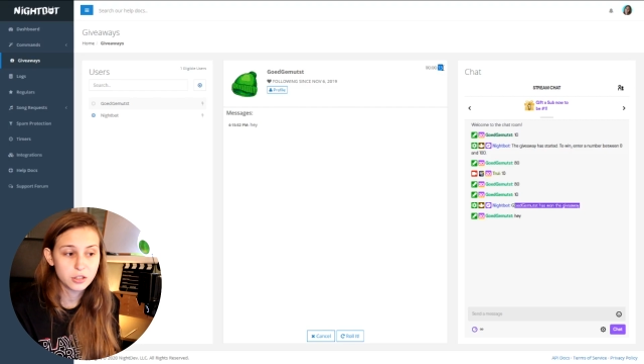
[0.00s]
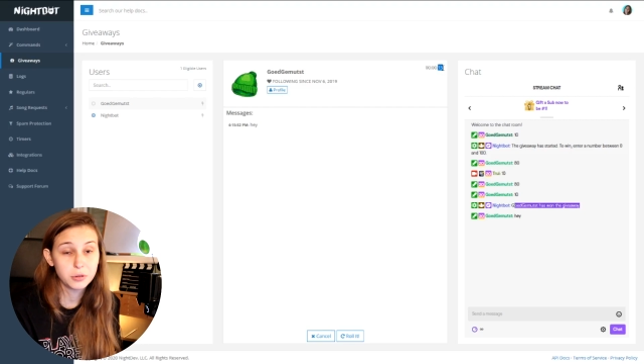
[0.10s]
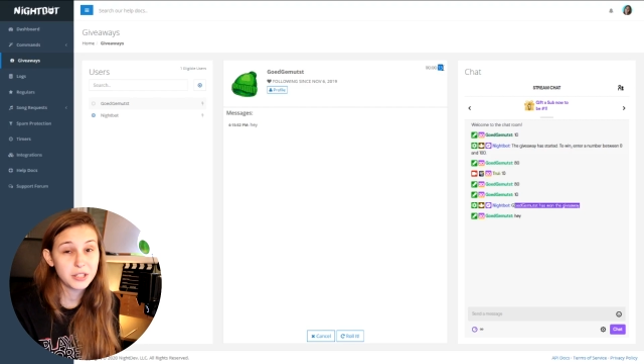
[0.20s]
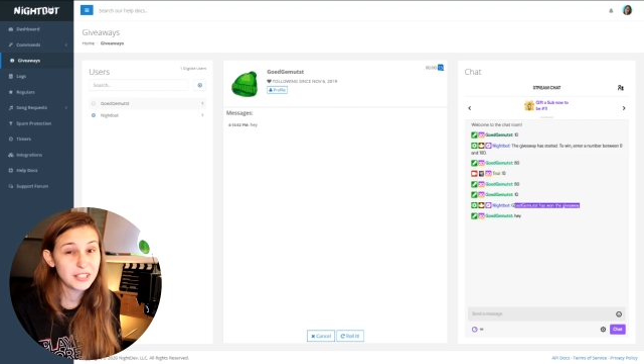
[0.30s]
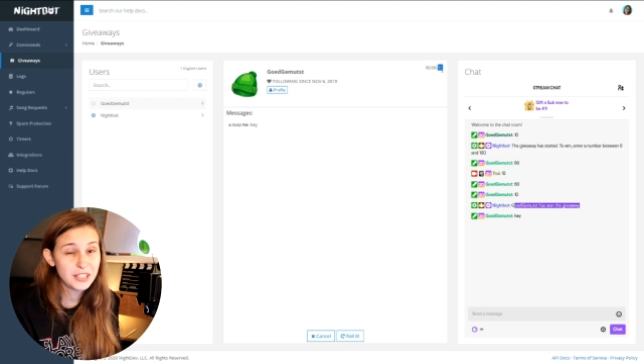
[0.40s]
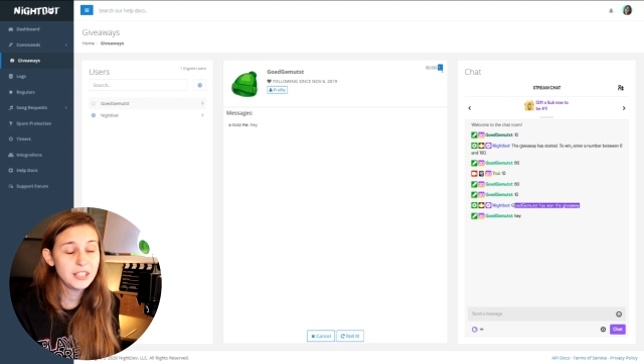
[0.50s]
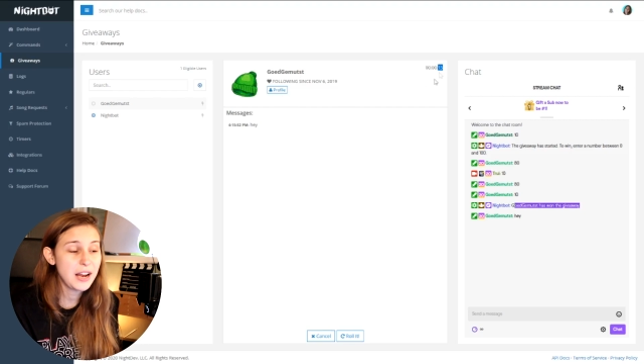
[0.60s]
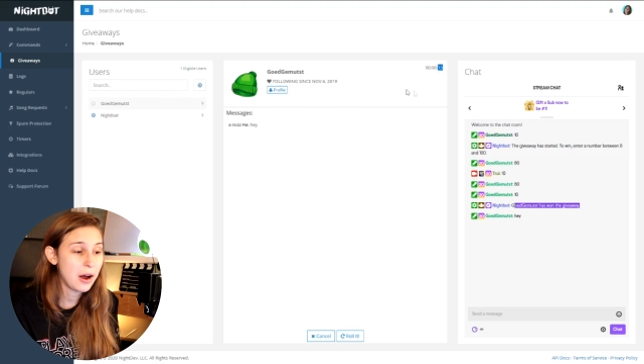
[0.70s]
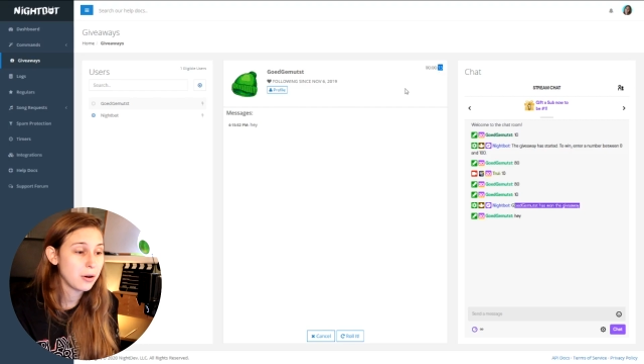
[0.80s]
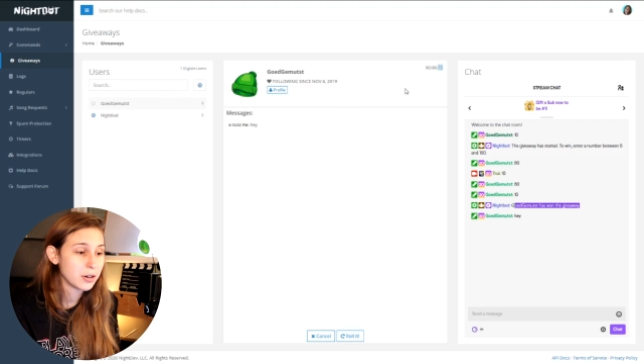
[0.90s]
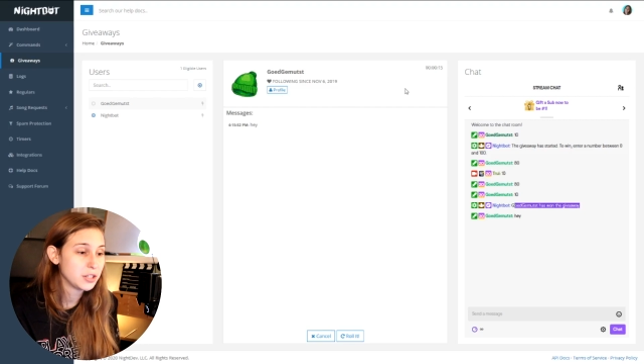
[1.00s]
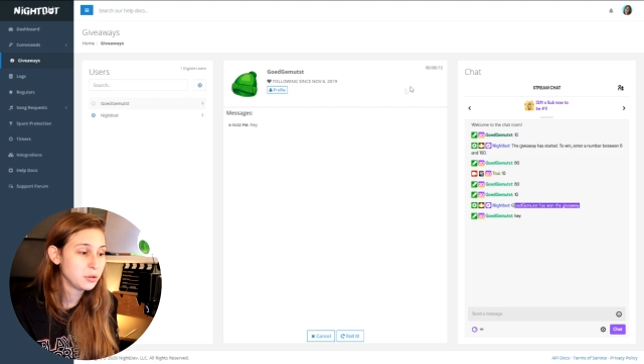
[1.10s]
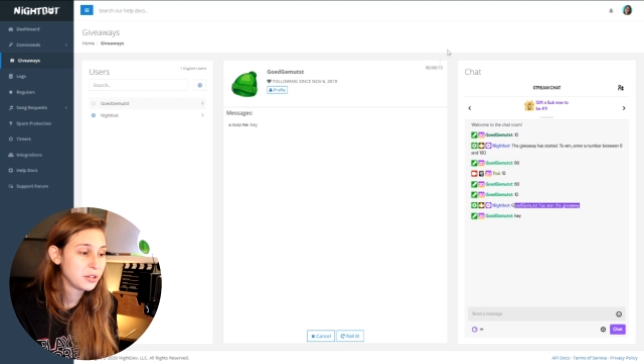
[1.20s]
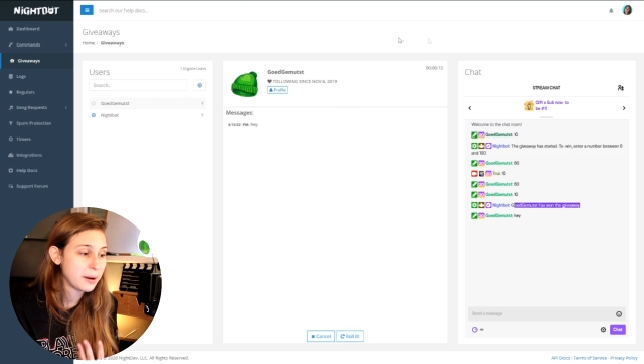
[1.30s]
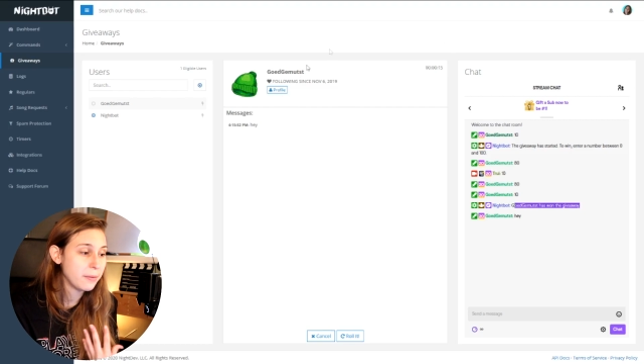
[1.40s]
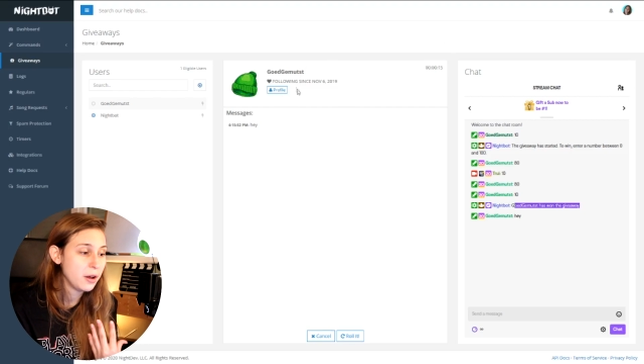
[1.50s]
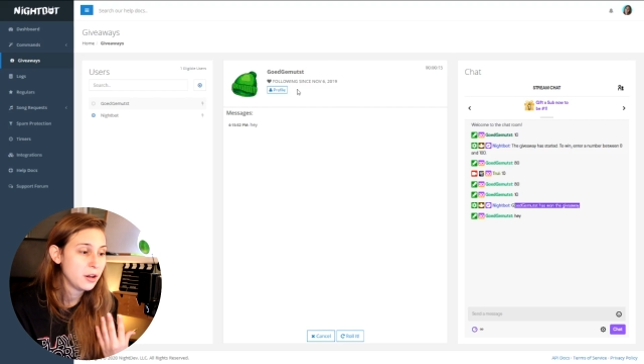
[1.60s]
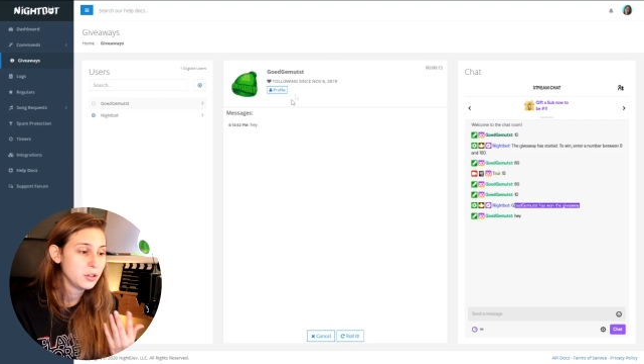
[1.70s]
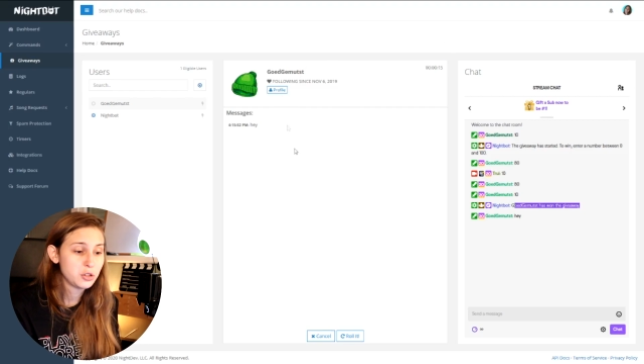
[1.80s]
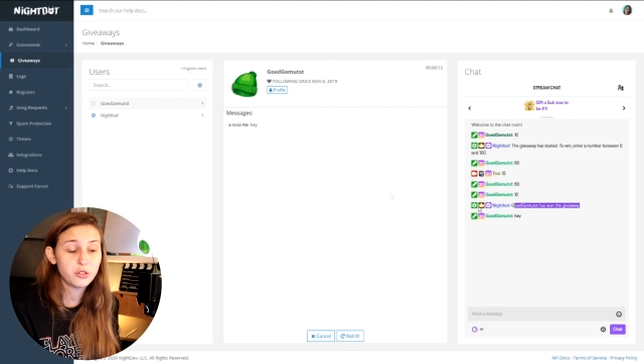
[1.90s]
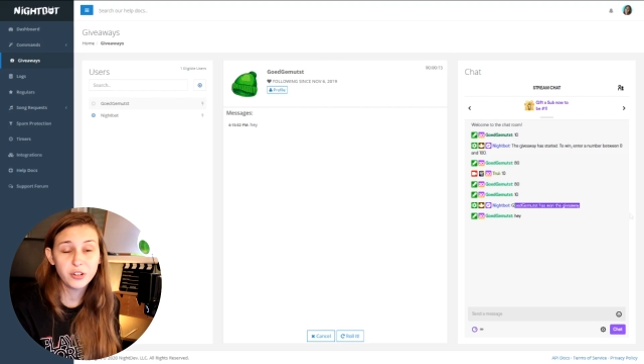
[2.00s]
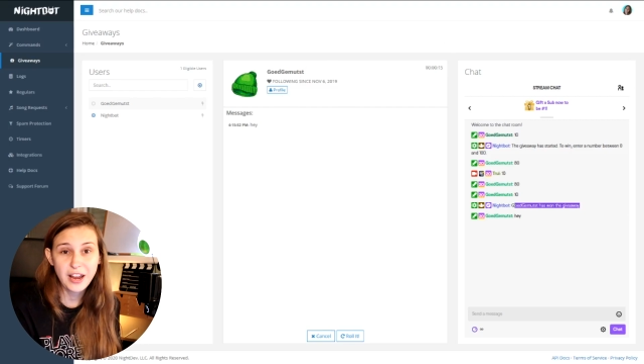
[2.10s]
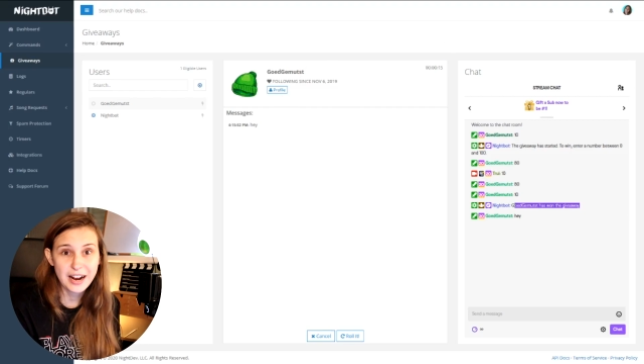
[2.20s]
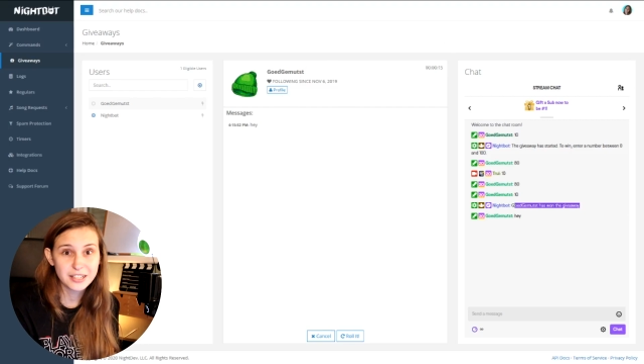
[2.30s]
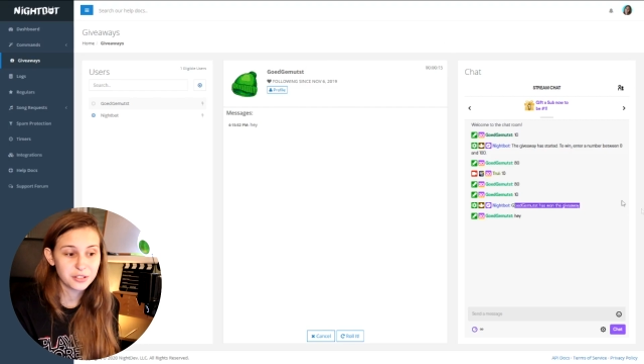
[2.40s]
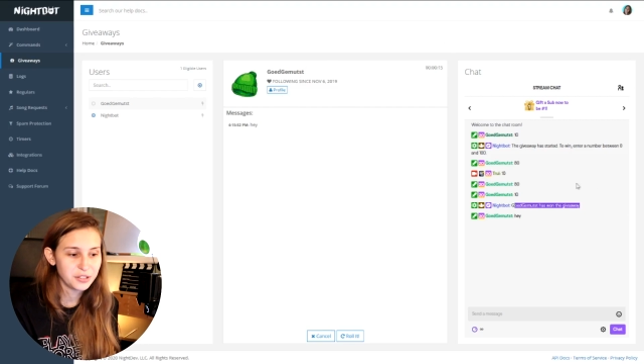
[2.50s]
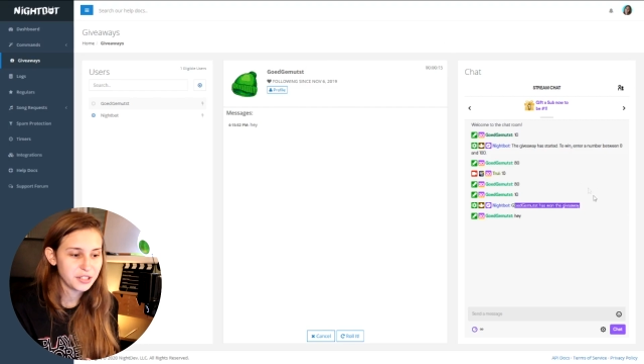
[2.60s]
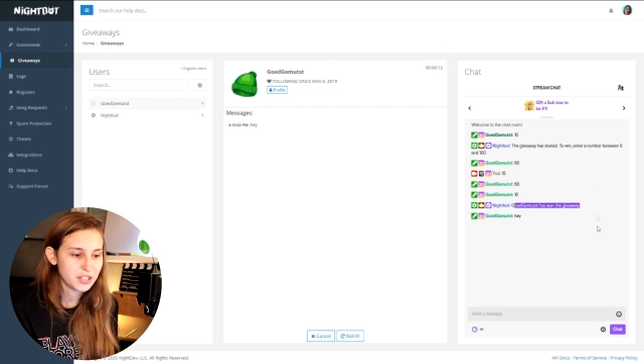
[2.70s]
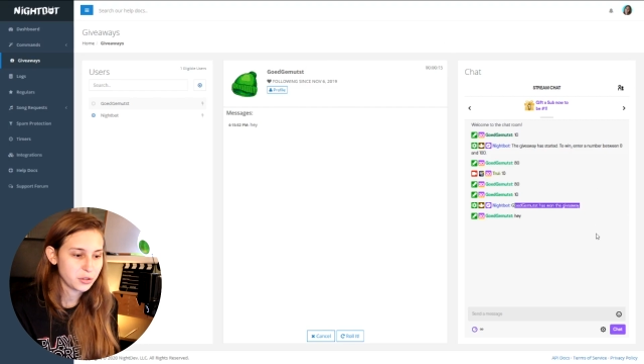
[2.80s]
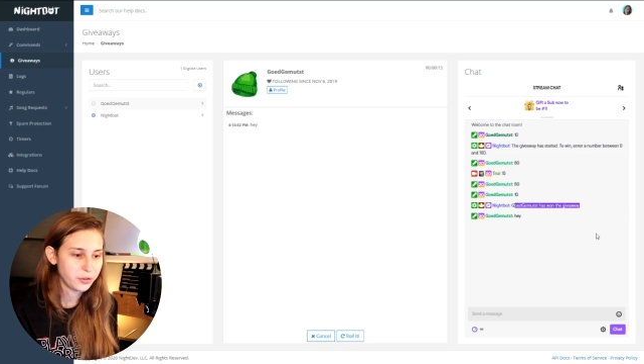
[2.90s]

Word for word: So you can see how long it took them to react on this as